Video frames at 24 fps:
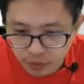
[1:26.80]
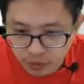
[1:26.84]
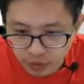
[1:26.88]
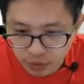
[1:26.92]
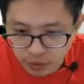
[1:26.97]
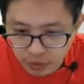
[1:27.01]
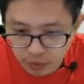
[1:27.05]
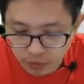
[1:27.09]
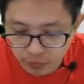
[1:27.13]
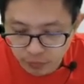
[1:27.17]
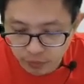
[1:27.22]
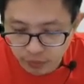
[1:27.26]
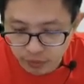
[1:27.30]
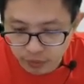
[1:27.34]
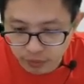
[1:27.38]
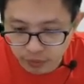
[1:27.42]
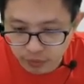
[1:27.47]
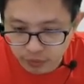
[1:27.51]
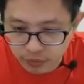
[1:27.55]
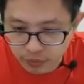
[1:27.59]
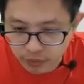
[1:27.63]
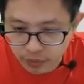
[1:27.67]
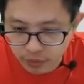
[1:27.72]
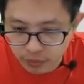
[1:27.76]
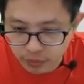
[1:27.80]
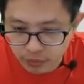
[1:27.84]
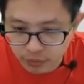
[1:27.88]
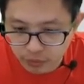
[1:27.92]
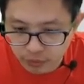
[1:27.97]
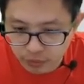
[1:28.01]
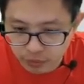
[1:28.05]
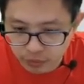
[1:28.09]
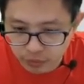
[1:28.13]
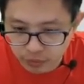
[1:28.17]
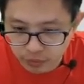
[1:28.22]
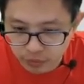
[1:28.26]
if we try
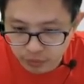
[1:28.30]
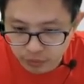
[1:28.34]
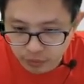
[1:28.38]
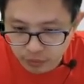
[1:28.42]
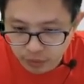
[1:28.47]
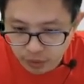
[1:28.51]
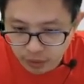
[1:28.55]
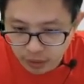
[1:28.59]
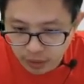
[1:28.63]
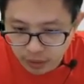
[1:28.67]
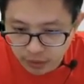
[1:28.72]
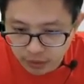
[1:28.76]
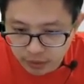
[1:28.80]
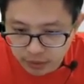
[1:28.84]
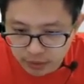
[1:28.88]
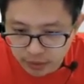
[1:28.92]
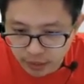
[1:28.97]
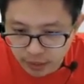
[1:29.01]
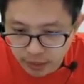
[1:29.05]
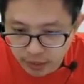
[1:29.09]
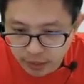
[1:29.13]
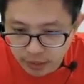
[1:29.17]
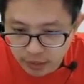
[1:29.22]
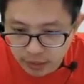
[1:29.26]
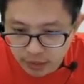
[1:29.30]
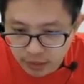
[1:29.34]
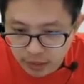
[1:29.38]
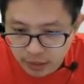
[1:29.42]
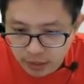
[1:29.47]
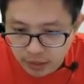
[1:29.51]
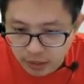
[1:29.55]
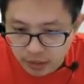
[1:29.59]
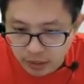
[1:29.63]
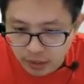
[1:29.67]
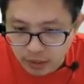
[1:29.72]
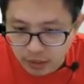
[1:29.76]
to understand
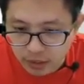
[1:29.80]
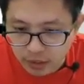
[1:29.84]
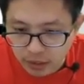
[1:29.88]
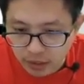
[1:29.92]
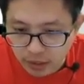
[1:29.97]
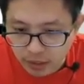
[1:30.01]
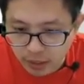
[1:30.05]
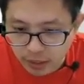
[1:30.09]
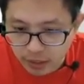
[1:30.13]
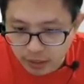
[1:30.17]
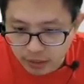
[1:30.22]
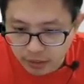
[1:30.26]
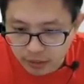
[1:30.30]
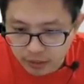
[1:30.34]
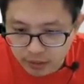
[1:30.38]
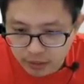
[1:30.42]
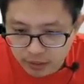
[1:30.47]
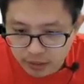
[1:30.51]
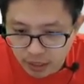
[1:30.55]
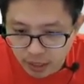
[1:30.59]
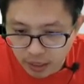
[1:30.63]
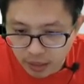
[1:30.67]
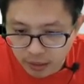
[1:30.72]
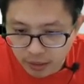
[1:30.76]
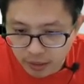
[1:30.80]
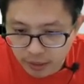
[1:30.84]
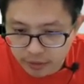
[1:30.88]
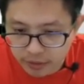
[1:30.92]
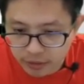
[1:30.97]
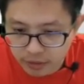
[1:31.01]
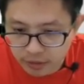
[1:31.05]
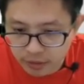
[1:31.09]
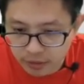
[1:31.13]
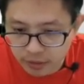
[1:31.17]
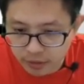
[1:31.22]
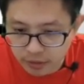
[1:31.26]
this r
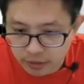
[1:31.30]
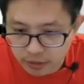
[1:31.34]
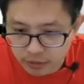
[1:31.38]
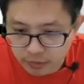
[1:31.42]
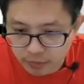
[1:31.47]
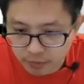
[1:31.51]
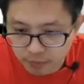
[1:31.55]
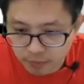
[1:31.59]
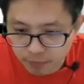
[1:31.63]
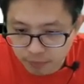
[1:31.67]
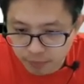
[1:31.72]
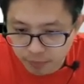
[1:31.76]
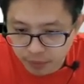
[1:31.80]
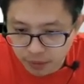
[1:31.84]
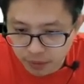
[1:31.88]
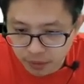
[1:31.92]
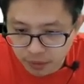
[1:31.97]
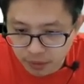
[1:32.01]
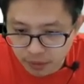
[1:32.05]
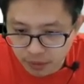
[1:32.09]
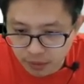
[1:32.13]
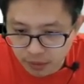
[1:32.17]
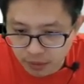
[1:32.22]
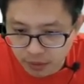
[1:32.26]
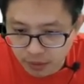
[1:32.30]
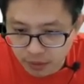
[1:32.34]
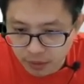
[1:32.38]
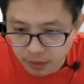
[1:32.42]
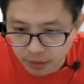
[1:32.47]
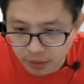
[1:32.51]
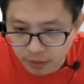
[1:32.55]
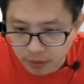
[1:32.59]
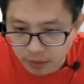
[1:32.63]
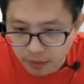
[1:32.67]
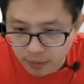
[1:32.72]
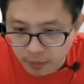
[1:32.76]
actually is p
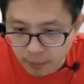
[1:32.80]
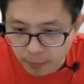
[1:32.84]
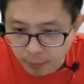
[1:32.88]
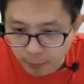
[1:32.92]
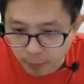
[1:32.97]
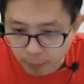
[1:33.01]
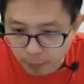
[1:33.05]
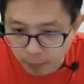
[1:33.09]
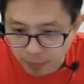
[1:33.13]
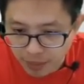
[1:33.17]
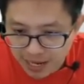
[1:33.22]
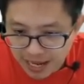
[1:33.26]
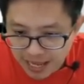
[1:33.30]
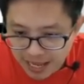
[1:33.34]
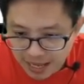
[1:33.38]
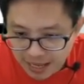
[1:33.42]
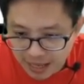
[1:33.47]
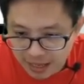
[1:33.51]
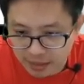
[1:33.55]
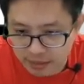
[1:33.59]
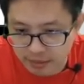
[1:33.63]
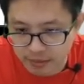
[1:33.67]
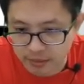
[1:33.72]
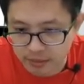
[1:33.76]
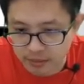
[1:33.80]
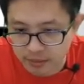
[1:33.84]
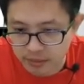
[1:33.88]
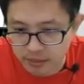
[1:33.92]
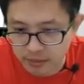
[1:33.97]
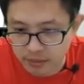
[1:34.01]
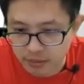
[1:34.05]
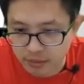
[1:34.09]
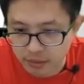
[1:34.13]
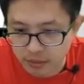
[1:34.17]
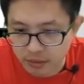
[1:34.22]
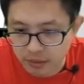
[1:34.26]
plus
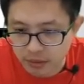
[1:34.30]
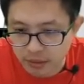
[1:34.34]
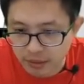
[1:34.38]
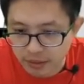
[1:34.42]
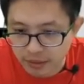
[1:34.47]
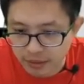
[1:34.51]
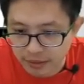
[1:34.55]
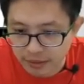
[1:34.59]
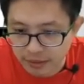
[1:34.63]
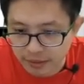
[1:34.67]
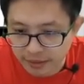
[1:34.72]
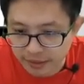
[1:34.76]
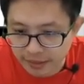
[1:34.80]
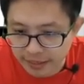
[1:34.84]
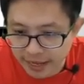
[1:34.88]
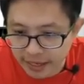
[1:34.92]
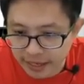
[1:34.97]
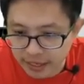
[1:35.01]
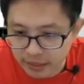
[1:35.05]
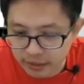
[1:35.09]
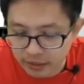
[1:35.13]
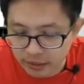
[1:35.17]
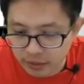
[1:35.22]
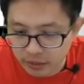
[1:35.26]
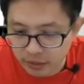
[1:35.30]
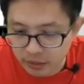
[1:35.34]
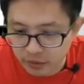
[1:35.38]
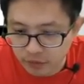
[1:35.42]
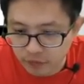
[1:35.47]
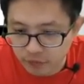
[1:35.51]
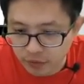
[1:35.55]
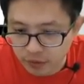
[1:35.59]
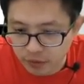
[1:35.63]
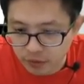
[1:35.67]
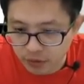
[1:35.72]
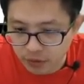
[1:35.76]
negative
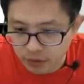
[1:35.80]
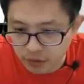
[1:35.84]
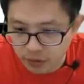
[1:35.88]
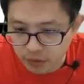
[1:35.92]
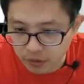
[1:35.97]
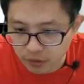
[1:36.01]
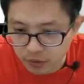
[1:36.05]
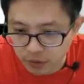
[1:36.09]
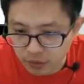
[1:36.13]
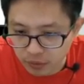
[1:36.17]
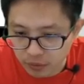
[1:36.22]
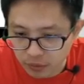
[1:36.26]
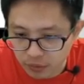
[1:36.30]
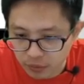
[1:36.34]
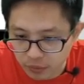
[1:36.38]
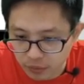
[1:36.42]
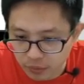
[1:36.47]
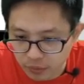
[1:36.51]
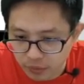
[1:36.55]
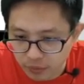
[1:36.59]
q